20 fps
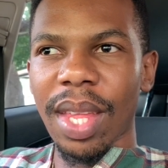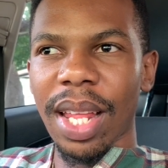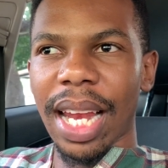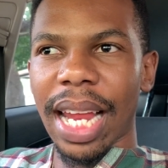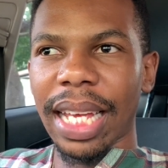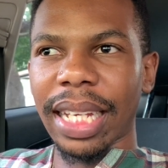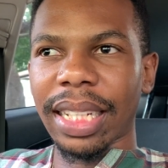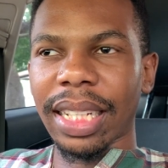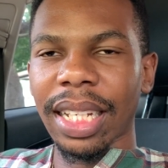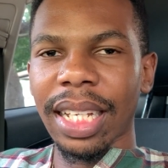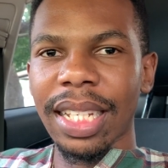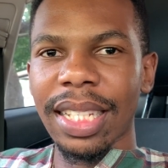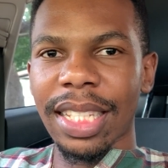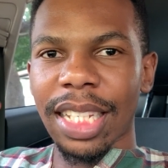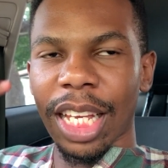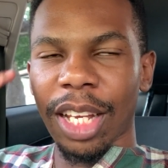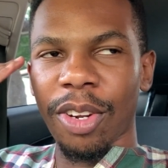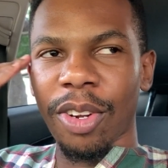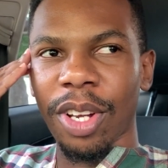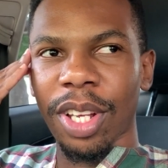like
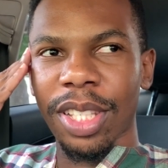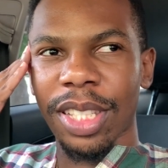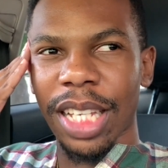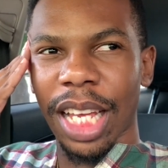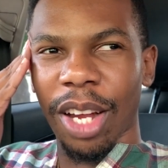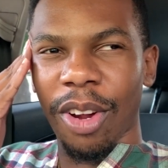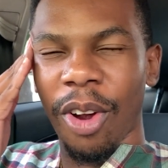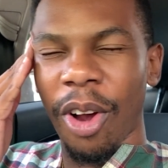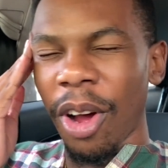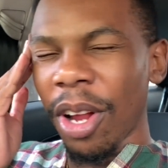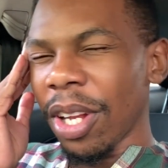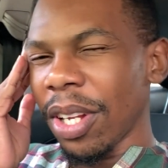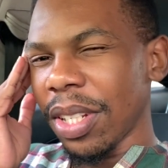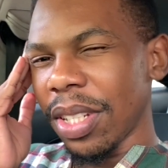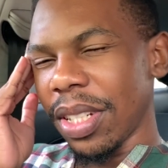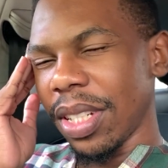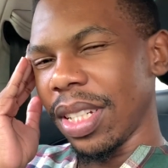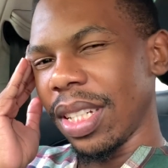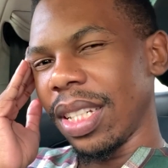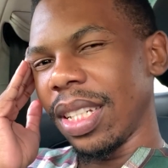psych-
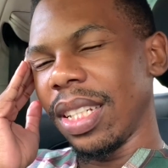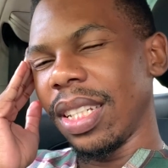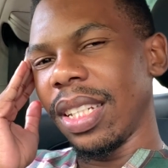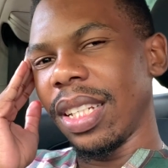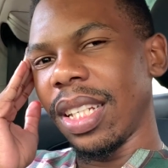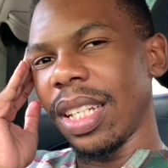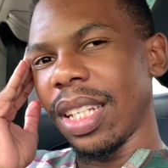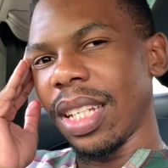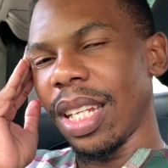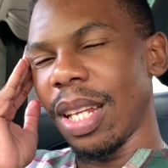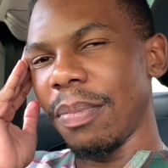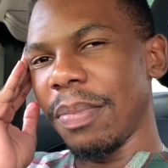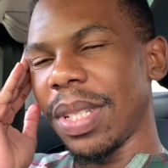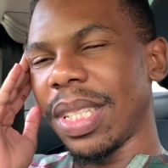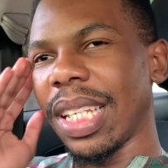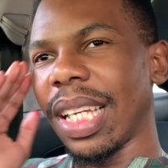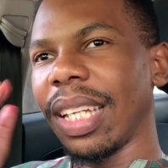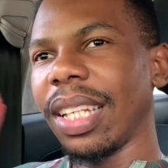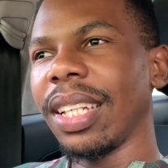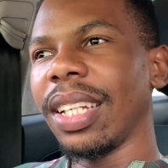psychology let me
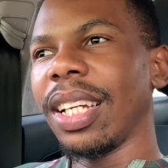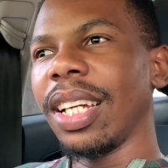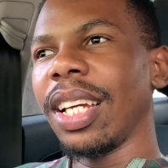say